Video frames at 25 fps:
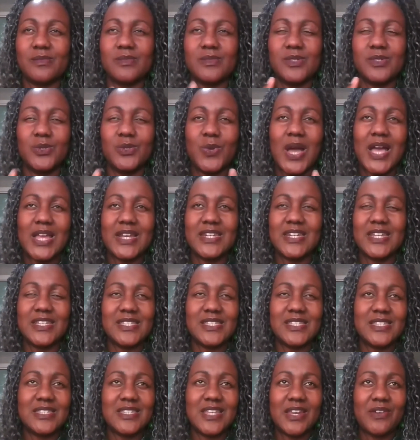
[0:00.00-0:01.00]

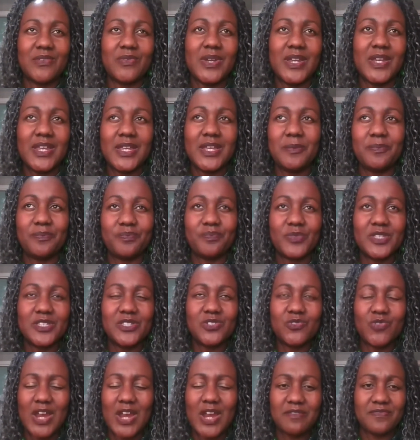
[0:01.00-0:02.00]
unnecessary
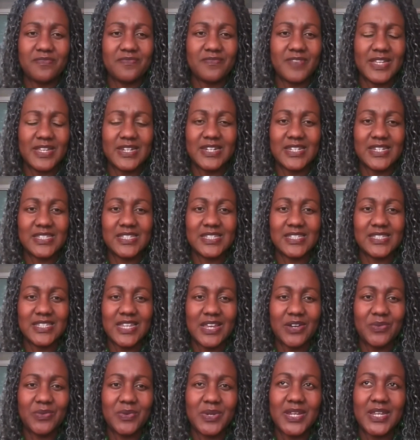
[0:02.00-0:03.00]
strife,
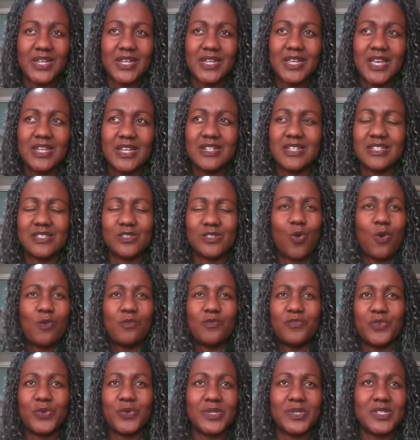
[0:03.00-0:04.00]
unnecessary
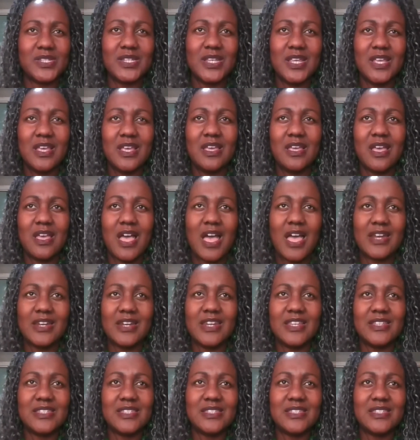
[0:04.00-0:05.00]
discomfort,
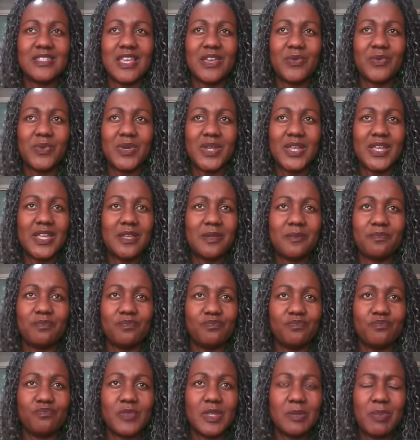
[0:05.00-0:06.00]
unnecessary
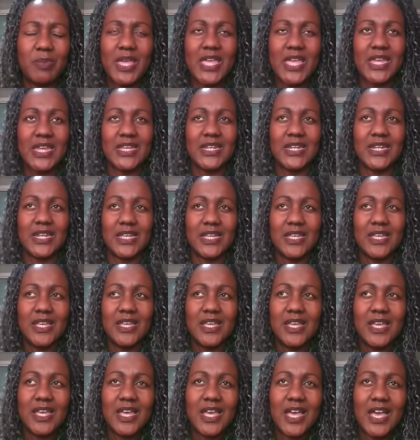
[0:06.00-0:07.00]
pain.
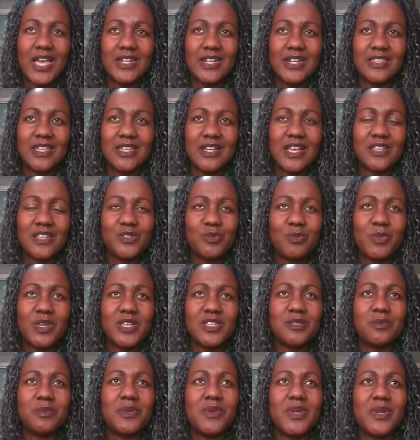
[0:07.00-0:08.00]
And in the customer
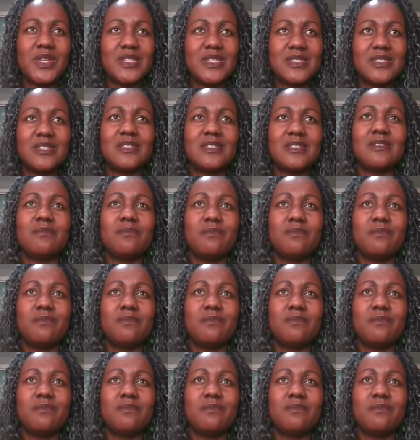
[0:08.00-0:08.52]
experience